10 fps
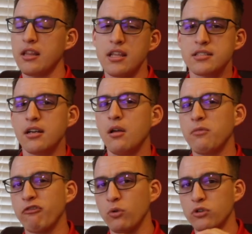and that's gonna
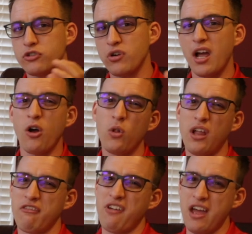help your floors dry a whole
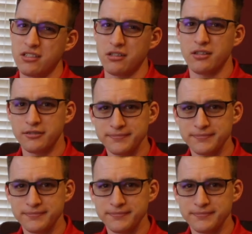lot faster.